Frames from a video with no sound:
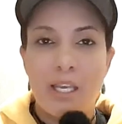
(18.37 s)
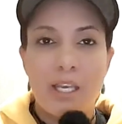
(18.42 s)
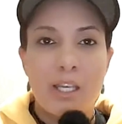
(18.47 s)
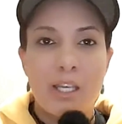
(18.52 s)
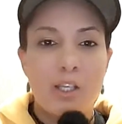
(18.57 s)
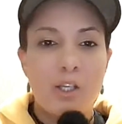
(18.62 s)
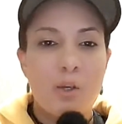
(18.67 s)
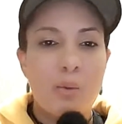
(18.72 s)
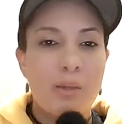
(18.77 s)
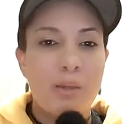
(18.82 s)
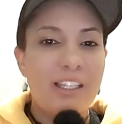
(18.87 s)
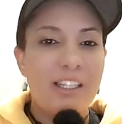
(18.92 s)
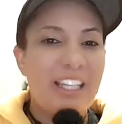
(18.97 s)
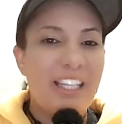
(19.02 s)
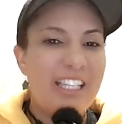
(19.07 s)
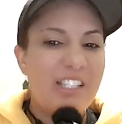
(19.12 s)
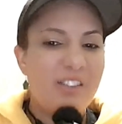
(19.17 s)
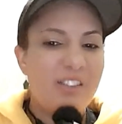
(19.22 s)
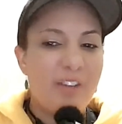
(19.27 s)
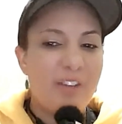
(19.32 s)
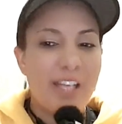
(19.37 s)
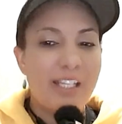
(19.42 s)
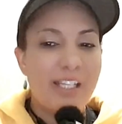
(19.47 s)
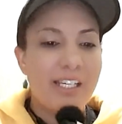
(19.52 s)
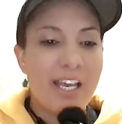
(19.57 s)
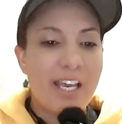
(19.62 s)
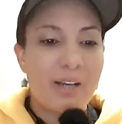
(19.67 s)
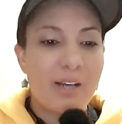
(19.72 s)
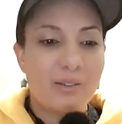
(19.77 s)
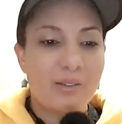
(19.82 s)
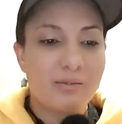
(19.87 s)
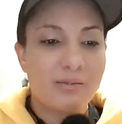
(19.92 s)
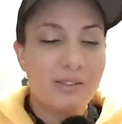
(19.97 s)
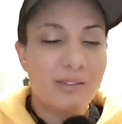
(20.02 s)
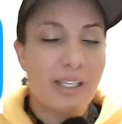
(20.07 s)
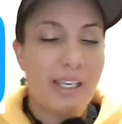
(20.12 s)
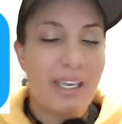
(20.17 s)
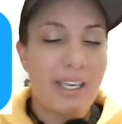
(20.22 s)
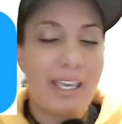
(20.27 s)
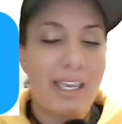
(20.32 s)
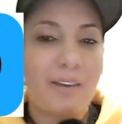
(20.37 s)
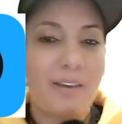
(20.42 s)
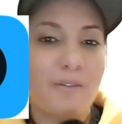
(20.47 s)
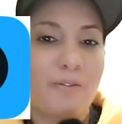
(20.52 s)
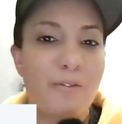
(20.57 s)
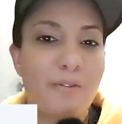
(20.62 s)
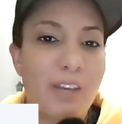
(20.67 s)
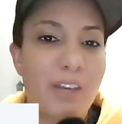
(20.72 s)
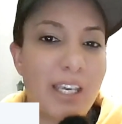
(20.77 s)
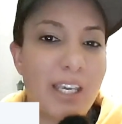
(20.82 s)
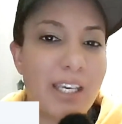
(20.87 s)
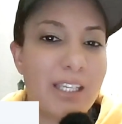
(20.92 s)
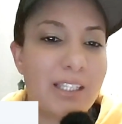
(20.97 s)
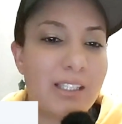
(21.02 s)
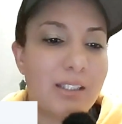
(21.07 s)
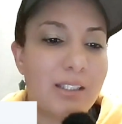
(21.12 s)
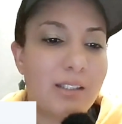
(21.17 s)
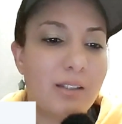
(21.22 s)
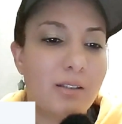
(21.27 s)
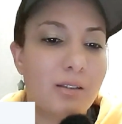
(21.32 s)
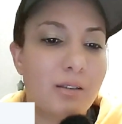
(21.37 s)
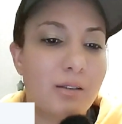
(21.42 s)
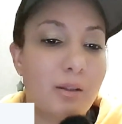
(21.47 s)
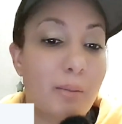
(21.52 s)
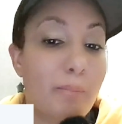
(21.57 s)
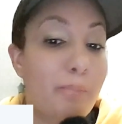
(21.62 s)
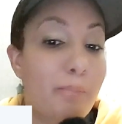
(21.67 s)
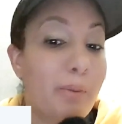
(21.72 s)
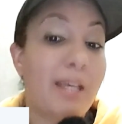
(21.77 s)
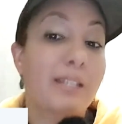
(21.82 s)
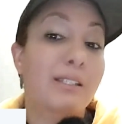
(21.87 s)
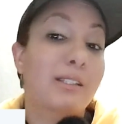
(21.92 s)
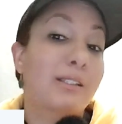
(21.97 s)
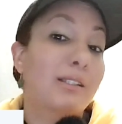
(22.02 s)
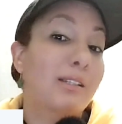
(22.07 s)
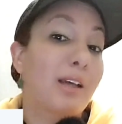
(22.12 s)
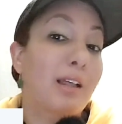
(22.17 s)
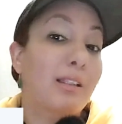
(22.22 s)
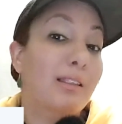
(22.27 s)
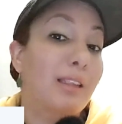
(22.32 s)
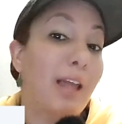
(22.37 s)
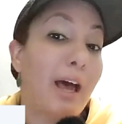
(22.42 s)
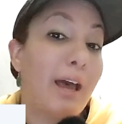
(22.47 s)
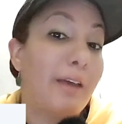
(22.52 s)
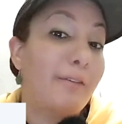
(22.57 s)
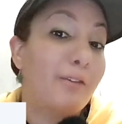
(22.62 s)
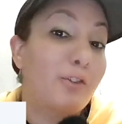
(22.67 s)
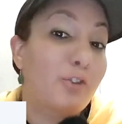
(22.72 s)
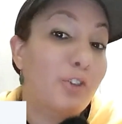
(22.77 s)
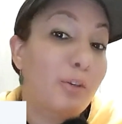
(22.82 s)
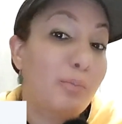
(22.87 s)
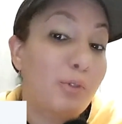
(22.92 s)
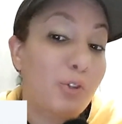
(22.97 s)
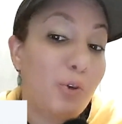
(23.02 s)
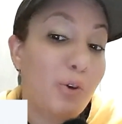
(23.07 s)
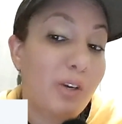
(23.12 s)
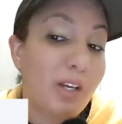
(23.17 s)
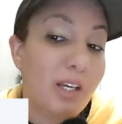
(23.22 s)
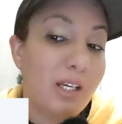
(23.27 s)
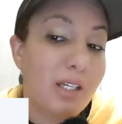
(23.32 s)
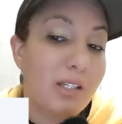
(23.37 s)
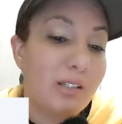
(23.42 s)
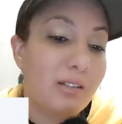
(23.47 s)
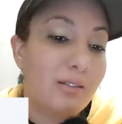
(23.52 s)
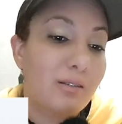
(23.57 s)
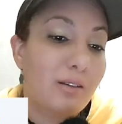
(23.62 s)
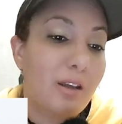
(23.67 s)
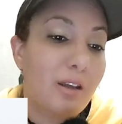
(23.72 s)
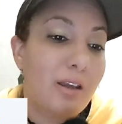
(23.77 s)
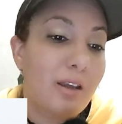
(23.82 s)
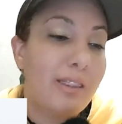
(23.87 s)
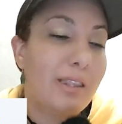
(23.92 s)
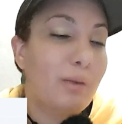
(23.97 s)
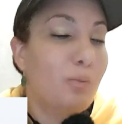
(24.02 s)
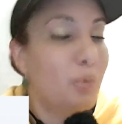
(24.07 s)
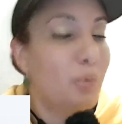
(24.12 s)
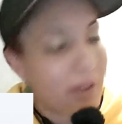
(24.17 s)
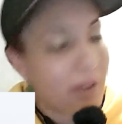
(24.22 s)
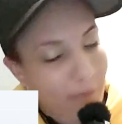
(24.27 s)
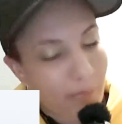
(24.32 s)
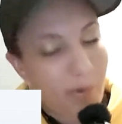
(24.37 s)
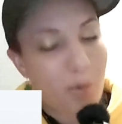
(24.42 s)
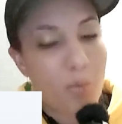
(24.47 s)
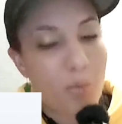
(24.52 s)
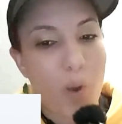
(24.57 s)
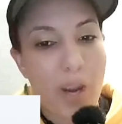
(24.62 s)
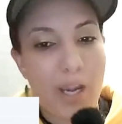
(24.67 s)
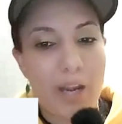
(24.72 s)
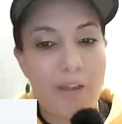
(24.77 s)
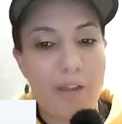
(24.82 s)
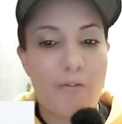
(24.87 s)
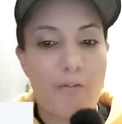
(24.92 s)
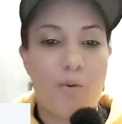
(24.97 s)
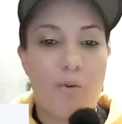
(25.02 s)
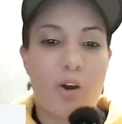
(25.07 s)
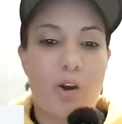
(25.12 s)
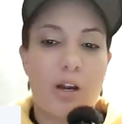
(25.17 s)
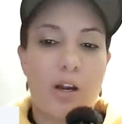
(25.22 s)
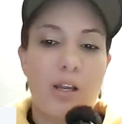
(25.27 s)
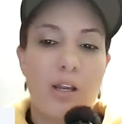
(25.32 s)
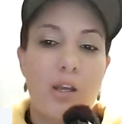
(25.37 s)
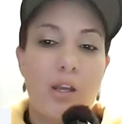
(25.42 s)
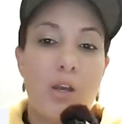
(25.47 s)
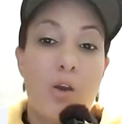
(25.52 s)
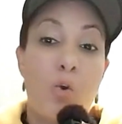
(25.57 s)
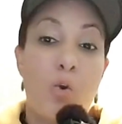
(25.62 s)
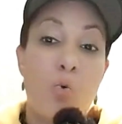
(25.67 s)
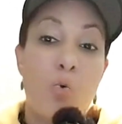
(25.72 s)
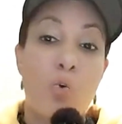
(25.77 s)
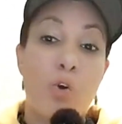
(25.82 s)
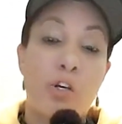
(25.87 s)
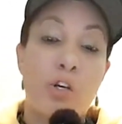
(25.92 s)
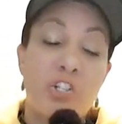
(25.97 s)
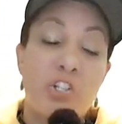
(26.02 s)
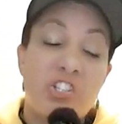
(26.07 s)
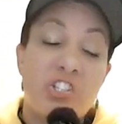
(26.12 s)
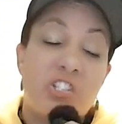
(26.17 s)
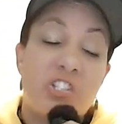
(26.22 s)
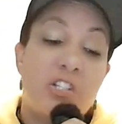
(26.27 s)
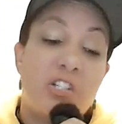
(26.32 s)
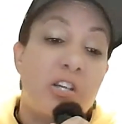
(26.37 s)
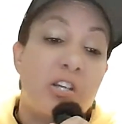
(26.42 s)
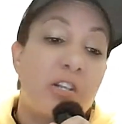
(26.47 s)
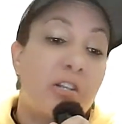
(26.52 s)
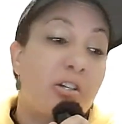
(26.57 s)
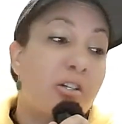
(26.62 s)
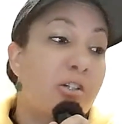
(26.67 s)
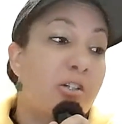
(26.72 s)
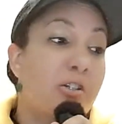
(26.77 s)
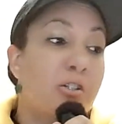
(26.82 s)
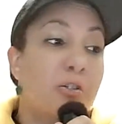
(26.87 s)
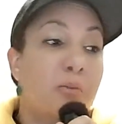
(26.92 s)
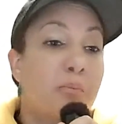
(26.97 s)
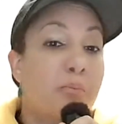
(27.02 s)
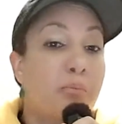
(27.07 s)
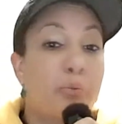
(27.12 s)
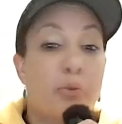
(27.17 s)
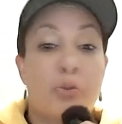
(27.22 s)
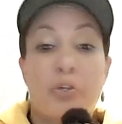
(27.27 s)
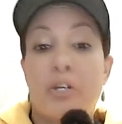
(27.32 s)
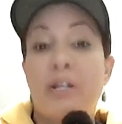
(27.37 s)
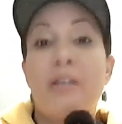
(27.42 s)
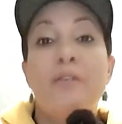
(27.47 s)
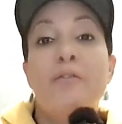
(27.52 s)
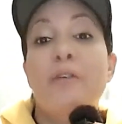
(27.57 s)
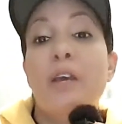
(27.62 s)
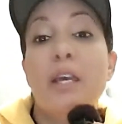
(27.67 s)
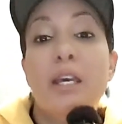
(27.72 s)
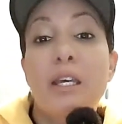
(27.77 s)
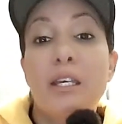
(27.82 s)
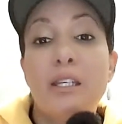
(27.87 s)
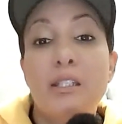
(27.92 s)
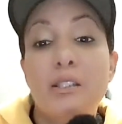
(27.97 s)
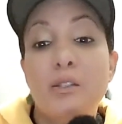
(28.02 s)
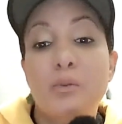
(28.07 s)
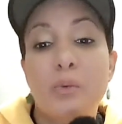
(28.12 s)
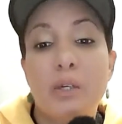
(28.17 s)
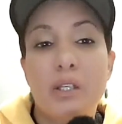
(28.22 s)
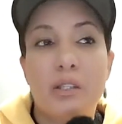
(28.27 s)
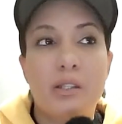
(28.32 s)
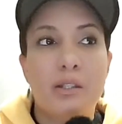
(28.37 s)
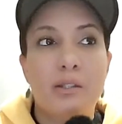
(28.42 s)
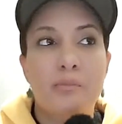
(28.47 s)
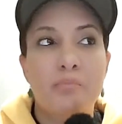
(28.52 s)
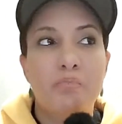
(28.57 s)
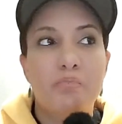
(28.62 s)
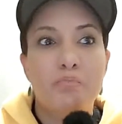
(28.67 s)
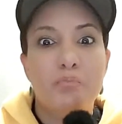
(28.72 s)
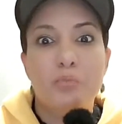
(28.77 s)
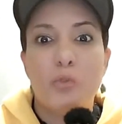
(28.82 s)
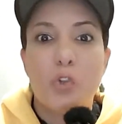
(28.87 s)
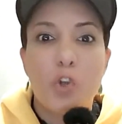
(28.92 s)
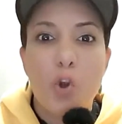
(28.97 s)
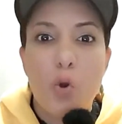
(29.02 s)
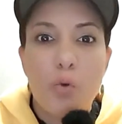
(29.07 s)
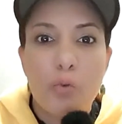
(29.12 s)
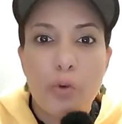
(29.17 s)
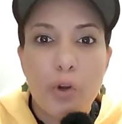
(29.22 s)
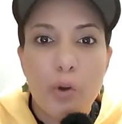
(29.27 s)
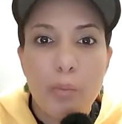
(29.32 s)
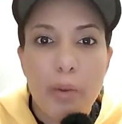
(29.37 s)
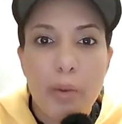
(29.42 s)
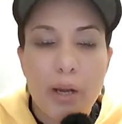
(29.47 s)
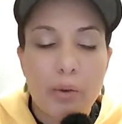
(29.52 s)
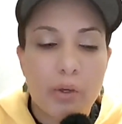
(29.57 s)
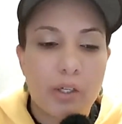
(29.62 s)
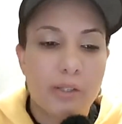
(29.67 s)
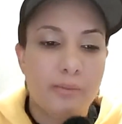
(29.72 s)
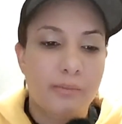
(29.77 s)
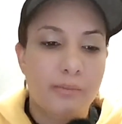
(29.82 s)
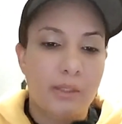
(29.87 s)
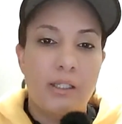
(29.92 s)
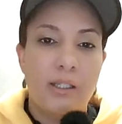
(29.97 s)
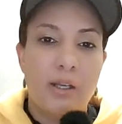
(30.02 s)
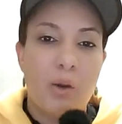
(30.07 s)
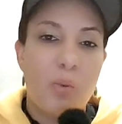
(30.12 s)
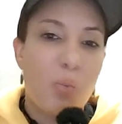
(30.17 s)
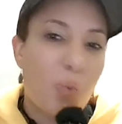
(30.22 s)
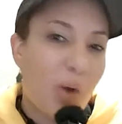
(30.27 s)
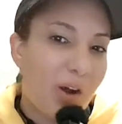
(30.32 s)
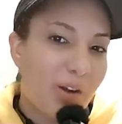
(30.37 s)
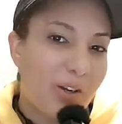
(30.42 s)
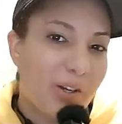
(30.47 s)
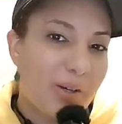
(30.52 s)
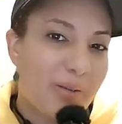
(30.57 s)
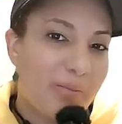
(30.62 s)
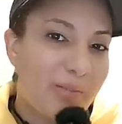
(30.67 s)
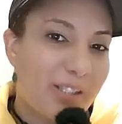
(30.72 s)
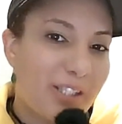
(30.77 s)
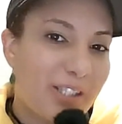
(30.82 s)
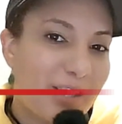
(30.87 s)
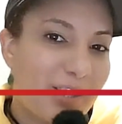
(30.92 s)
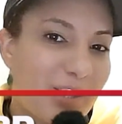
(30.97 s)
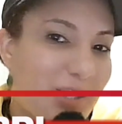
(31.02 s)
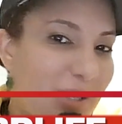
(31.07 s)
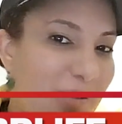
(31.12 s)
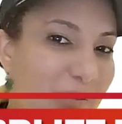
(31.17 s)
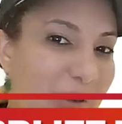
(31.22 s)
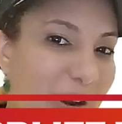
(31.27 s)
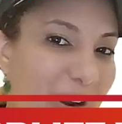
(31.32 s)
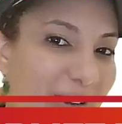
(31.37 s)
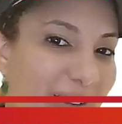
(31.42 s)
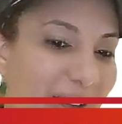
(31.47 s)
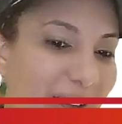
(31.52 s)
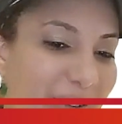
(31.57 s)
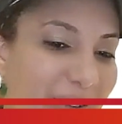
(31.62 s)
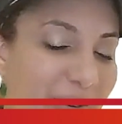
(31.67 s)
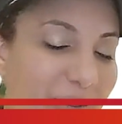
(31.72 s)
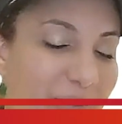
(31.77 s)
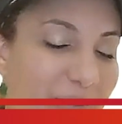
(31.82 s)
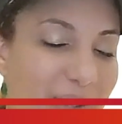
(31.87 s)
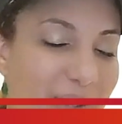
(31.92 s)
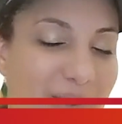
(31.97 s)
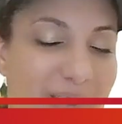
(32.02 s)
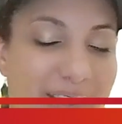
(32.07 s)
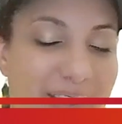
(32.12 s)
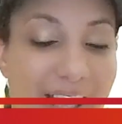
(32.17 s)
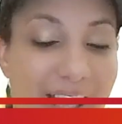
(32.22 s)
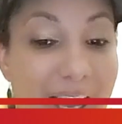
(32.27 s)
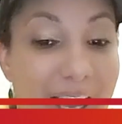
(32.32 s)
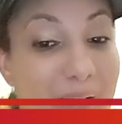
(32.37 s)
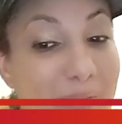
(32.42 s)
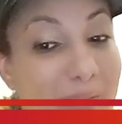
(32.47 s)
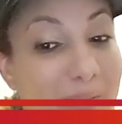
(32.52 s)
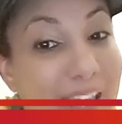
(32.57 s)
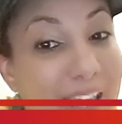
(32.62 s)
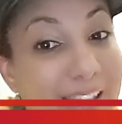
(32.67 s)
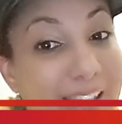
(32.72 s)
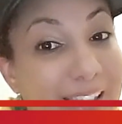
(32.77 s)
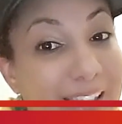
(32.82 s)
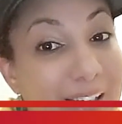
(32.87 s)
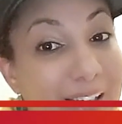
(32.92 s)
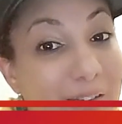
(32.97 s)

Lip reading: You know what? Let's find out if it's the best live stream shortcut that we've been waiting for, or just another pretty face with no real power. Welcome to GBRLIFE Reviews. I'm Caitlin.